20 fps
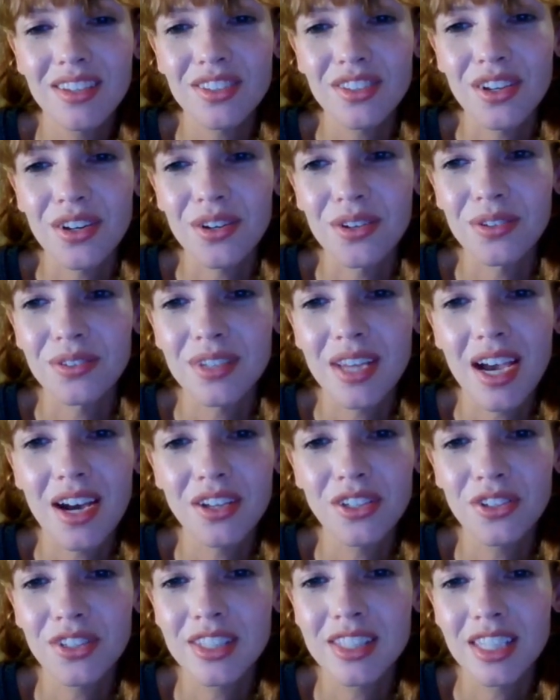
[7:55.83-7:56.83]
So
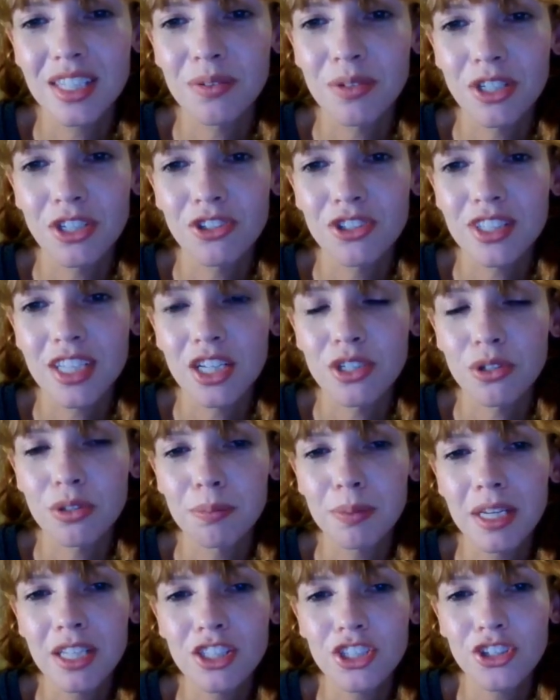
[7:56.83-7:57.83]
now you can see where your
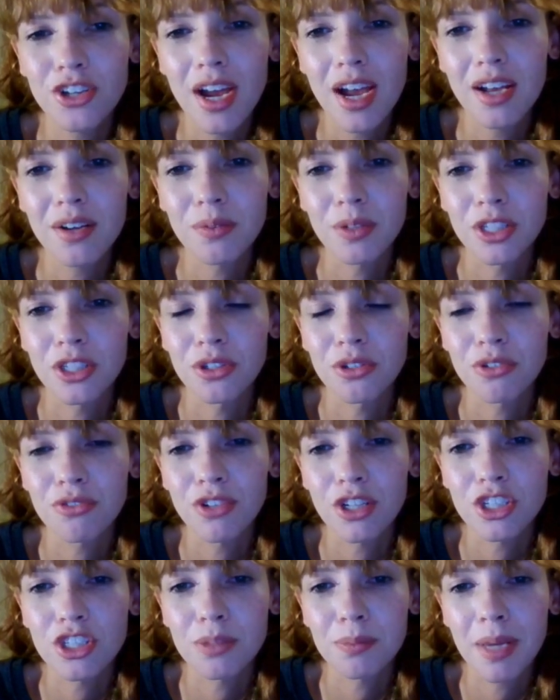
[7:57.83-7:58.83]
scheduled pins are at. When you
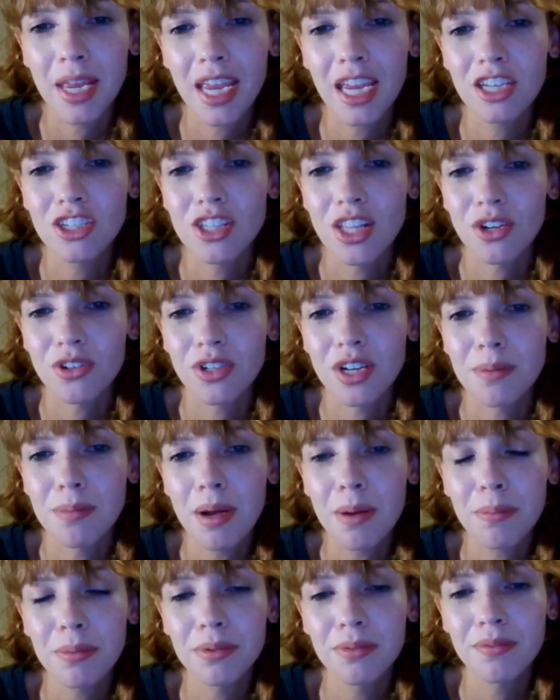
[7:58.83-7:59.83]
refresh the page, that'll
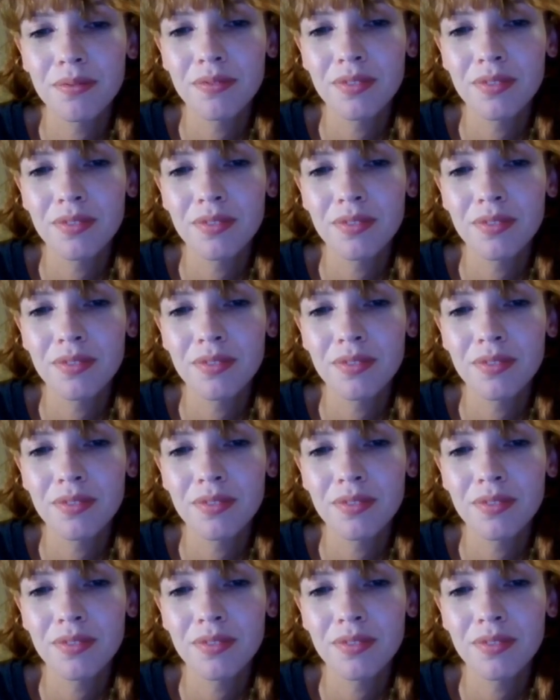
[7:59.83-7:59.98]
come up.